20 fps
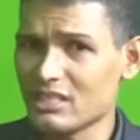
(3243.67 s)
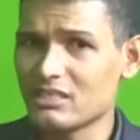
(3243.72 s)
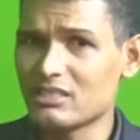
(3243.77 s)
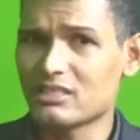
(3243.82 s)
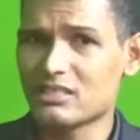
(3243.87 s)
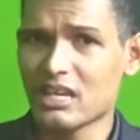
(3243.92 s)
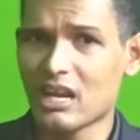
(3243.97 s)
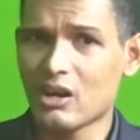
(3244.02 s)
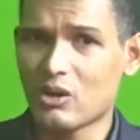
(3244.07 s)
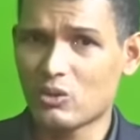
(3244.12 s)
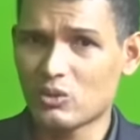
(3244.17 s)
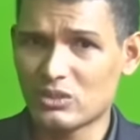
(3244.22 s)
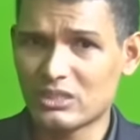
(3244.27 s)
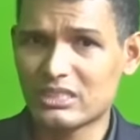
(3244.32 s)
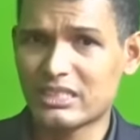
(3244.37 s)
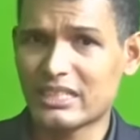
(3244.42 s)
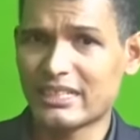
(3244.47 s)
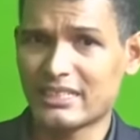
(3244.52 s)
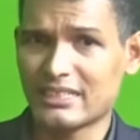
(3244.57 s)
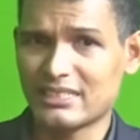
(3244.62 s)

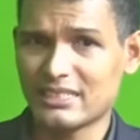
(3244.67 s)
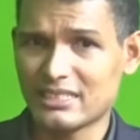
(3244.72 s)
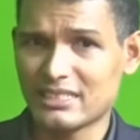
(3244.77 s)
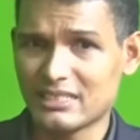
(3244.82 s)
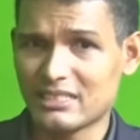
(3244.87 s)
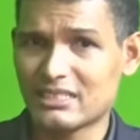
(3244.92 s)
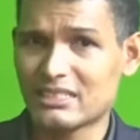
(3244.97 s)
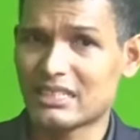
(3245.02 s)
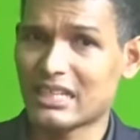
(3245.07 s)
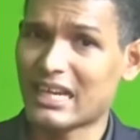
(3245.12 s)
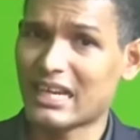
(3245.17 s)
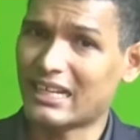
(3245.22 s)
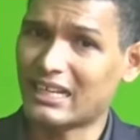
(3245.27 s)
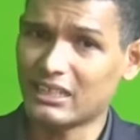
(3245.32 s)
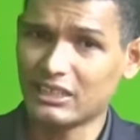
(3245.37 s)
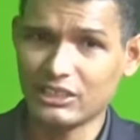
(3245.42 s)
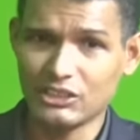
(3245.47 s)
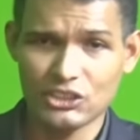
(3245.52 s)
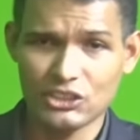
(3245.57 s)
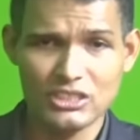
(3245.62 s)
sounds like it is
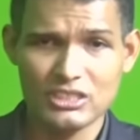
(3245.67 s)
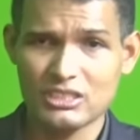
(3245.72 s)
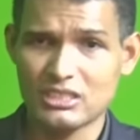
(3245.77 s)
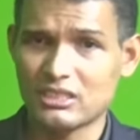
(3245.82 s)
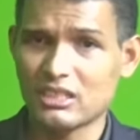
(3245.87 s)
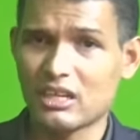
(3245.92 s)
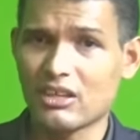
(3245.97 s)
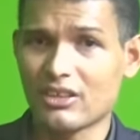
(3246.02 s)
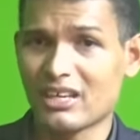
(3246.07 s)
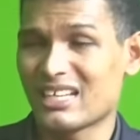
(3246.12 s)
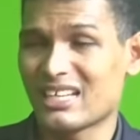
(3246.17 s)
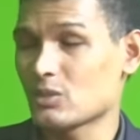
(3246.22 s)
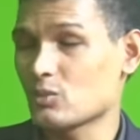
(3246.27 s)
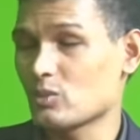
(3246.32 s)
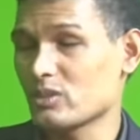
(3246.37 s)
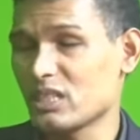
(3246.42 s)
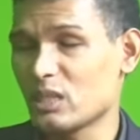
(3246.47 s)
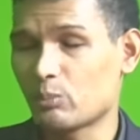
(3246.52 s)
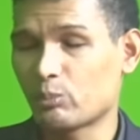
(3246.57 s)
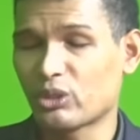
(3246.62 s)
likely just another, as
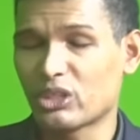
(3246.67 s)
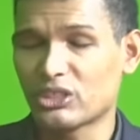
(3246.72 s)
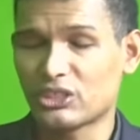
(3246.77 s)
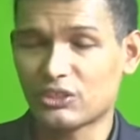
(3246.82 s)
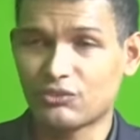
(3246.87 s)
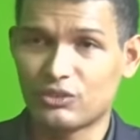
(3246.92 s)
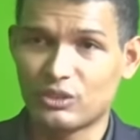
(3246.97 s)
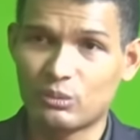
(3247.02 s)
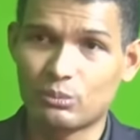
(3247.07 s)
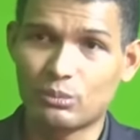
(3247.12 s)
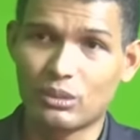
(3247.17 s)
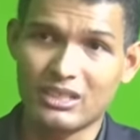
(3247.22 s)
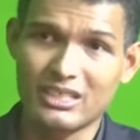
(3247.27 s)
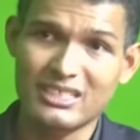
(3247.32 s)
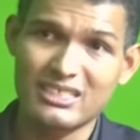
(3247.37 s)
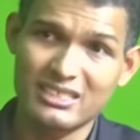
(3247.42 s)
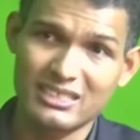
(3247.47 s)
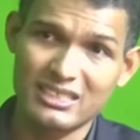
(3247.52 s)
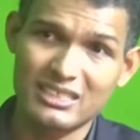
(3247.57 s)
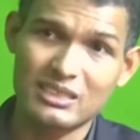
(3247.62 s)
we say, project for the
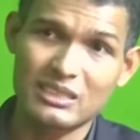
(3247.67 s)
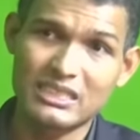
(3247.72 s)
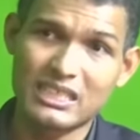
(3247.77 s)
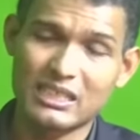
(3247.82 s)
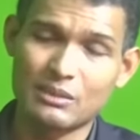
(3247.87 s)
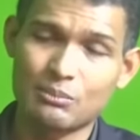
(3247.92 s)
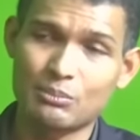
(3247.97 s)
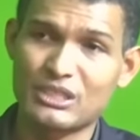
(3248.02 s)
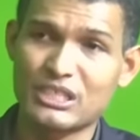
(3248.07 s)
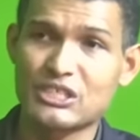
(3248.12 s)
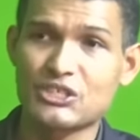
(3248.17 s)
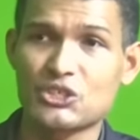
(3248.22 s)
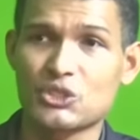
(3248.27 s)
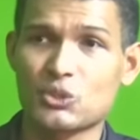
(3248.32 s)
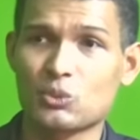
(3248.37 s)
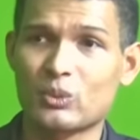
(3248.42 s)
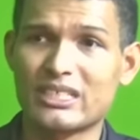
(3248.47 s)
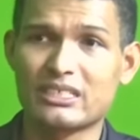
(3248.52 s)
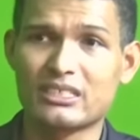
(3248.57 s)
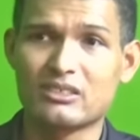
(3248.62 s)
boys and
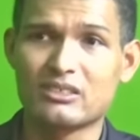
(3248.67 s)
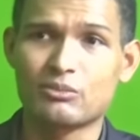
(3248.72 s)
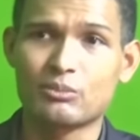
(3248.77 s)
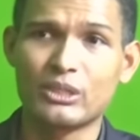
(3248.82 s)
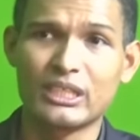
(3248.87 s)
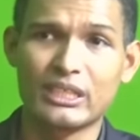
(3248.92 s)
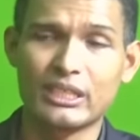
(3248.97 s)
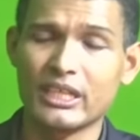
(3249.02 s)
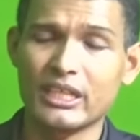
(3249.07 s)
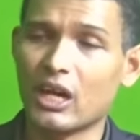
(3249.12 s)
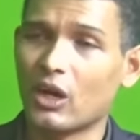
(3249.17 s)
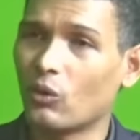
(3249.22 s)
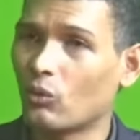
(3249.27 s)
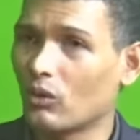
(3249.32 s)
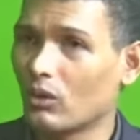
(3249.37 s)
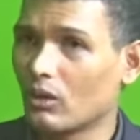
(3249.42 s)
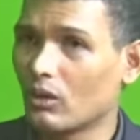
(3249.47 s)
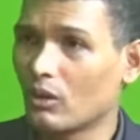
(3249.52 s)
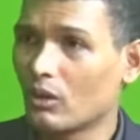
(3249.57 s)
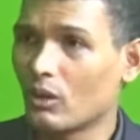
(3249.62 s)
potential waste of money.
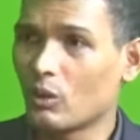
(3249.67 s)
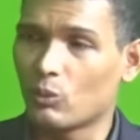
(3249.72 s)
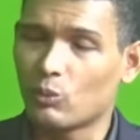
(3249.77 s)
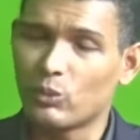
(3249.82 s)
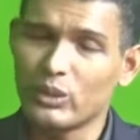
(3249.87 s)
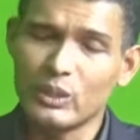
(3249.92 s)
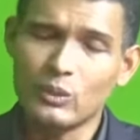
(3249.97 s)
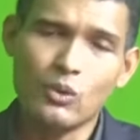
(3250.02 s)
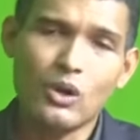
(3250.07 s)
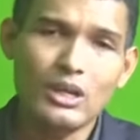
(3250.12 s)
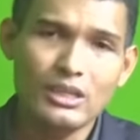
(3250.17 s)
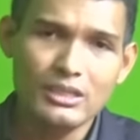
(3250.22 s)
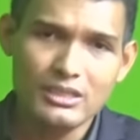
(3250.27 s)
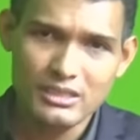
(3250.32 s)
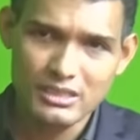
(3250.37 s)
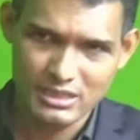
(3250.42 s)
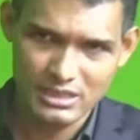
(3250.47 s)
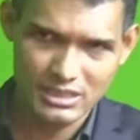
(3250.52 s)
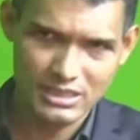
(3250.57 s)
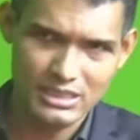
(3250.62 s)
Now, we want
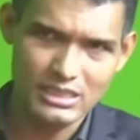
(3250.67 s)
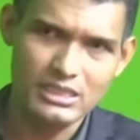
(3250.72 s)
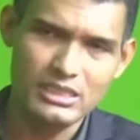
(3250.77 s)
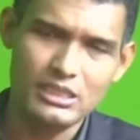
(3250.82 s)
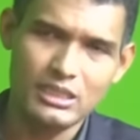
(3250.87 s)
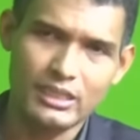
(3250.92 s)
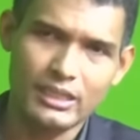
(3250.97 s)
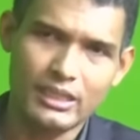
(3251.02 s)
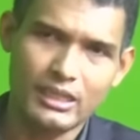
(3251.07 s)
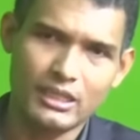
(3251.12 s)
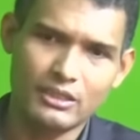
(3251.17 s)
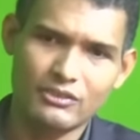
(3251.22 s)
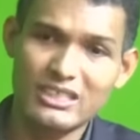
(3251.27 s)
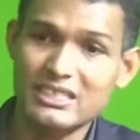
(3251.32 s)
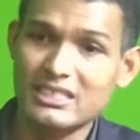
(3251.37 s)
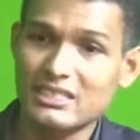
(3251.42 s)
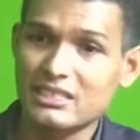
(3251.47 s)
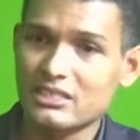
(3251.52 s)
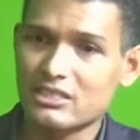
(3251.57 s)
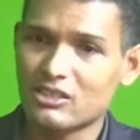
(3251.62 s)
to see
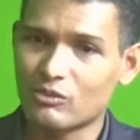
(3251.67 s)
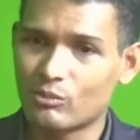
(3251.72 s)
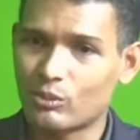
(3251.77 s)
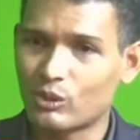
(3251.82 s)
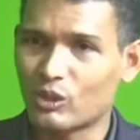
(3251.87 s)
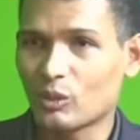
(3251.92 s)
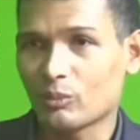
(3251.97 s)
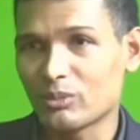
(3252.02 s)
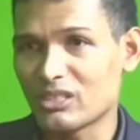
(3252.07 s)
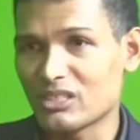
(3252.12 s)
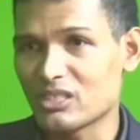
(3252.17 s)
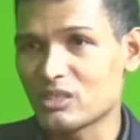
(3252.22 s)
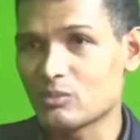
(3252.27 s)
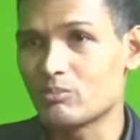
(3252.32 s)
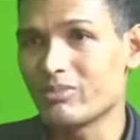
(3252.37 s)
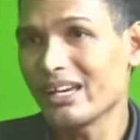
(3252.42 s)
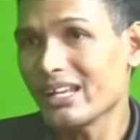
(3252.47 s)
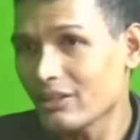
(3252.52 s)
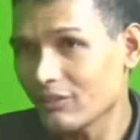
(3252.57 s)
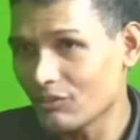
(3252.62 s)
residents of Burbese
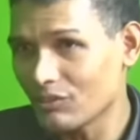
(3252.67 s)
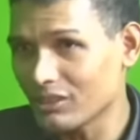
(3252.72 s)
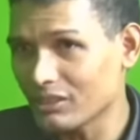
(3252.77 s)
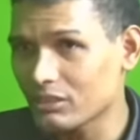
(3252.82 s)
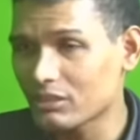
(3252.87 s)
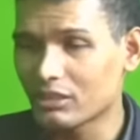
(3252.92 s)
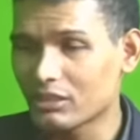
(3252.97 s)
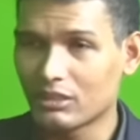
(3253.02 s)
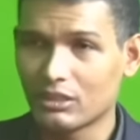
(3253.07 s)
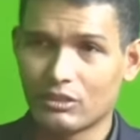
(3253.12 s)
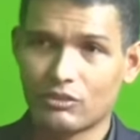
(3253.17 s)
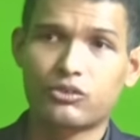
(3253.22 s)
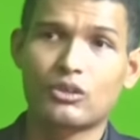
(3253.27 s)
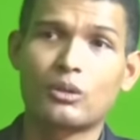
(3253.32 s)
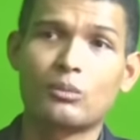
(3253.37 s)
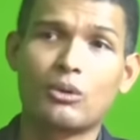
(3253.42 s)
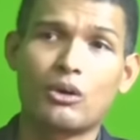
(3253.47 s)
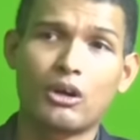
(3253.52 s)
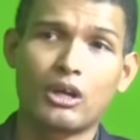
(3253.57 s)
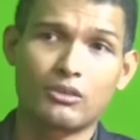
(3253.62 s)
benefit
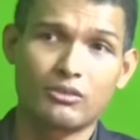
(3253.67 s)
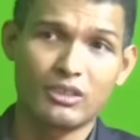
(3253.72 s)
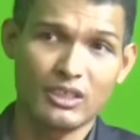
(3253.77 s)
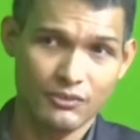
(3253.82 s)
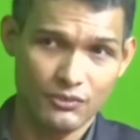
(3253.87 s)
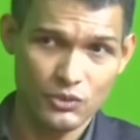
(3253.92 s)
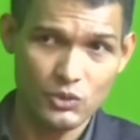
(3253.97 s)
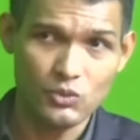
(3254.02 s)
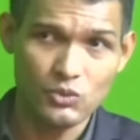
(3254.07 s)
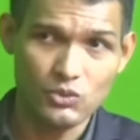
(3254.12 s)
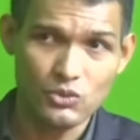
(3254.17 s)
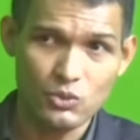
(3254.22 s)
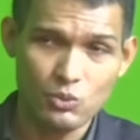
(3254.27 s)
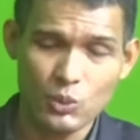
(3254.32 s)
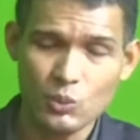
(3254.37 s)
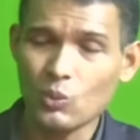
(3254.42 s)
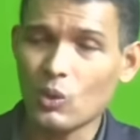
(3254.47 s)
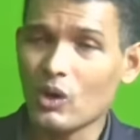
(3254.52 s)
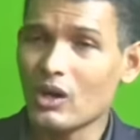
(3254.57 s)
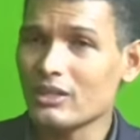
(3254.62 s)
from oil revenues.
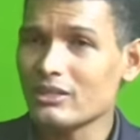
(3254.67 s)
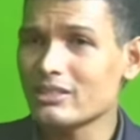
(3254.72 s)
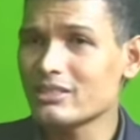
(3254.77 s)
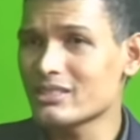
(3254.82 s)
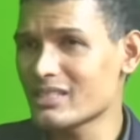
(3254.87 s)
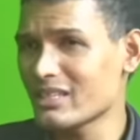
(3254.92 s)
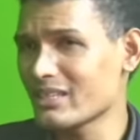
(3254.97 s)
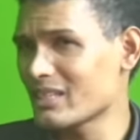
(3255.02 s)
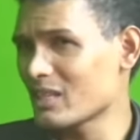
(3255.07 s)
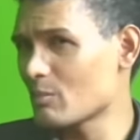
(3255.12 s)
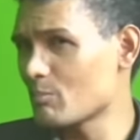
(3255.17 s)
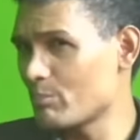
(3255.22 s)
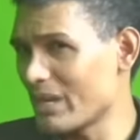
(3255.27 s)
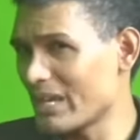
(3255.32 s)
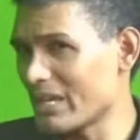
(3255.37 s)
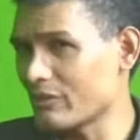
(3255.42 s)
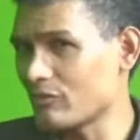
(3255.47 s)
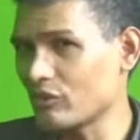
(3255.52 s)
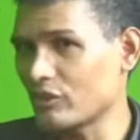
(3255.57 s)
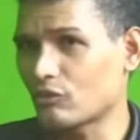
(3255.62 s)
We want to see them
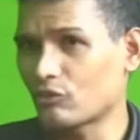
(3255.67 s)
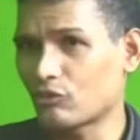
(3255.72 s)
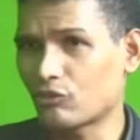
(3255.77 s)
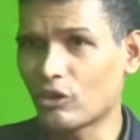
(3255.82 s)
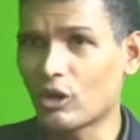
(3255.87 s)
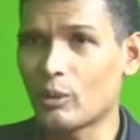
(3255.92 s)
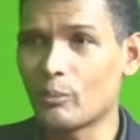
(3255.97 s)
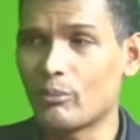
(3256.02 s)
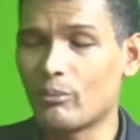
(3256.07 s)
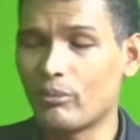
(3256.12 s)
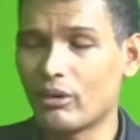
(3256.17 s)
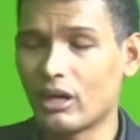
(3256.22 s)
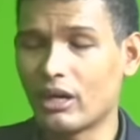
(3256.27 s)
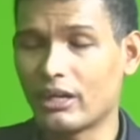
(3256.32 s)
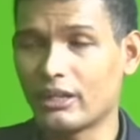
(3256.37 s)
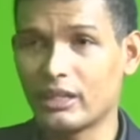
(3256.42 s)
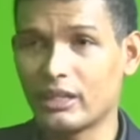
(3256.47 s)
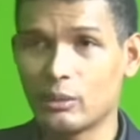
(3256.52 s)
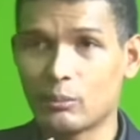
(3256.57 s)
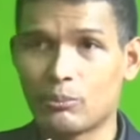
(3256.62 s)
benefit from
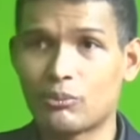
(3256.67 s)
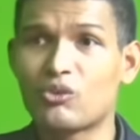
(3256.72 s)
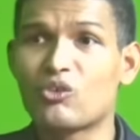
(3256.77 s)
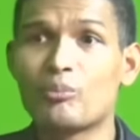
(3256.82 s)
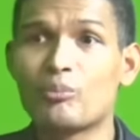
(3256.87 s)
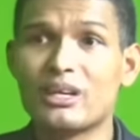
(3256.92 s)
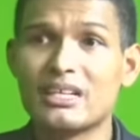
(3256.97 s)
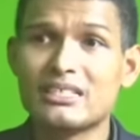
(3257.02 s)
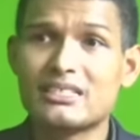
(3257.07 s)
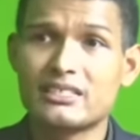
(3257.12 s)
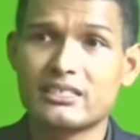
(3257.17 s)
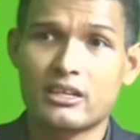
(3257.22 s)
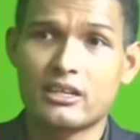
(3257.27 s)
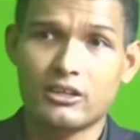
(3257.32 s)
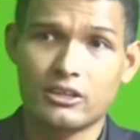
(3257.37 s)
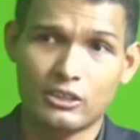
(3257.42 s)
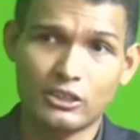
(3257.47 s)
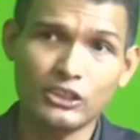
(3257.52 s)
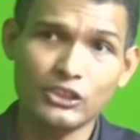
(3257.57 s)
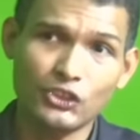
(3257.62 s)
improvements in
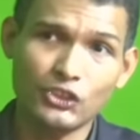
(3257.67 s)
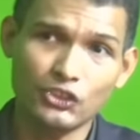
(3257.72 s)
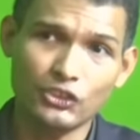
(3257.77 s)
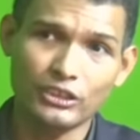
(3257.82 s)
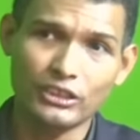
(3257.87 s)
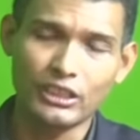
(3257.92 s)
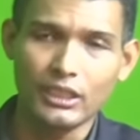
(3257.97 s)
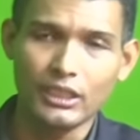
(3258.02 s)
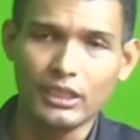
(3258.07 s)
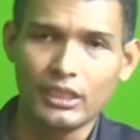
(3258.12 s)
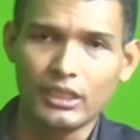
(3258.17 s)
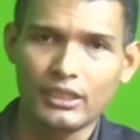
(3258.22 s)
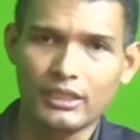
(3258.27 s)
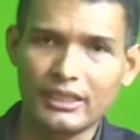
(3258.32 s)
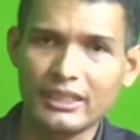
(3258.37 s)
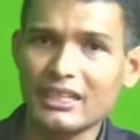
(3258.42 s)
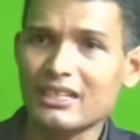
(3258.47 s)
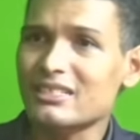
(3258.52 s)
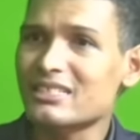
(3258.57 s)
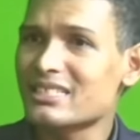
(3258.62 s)
our country.
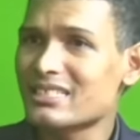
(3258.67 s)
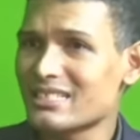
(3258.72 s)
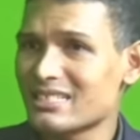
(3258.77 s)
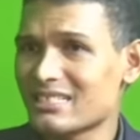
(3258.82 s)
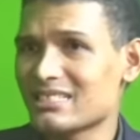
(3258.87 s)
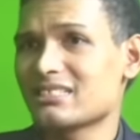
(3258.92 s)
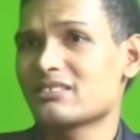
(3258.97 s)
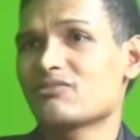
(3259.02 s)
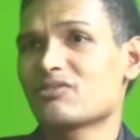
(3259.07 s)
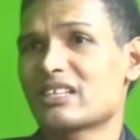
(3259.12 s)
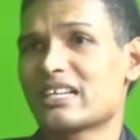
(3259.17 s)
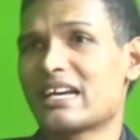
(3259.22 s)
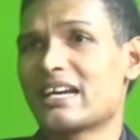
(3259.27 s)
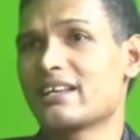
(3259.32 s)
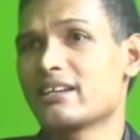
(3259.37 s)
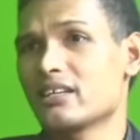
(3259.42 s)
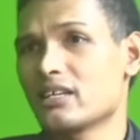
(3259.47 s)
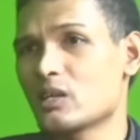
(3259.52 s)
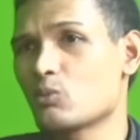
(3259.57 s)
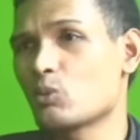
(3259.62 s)
They are citizens of
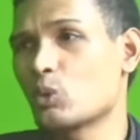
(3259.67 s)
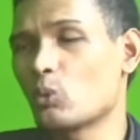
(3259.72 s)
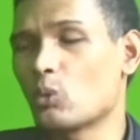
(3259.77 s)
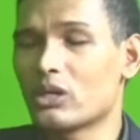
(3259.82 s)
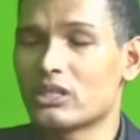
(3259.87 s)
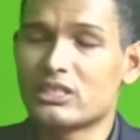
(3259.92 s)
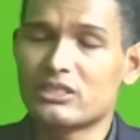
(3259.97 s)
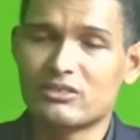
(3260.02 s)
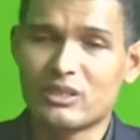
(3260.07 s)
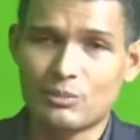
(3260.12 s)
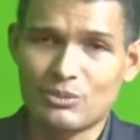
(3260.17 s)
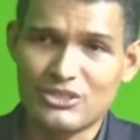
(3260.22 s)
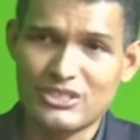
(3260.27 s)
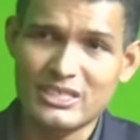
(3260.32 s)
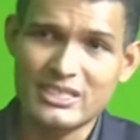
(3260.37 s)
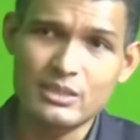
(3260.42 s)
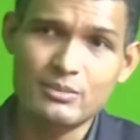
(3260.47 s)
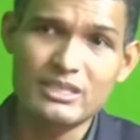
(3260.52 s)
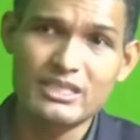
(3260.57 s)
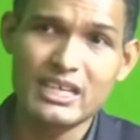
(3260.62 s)
Guyana, and we want to
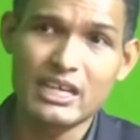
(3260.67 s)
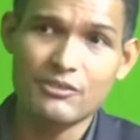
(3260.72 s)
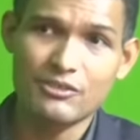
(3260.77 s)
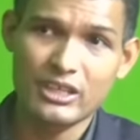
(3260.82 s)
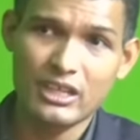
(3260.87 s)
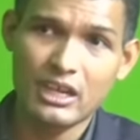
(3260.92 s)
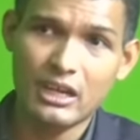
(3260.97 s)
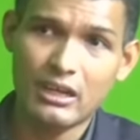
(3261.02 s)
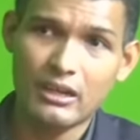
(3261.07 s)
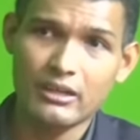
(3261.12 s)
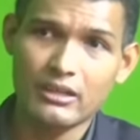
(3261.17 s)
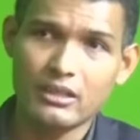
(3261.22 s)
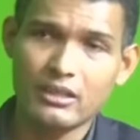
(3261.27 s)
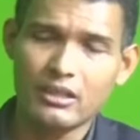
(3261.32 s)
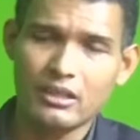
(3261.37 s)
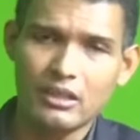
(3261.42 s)
represent them in that regard.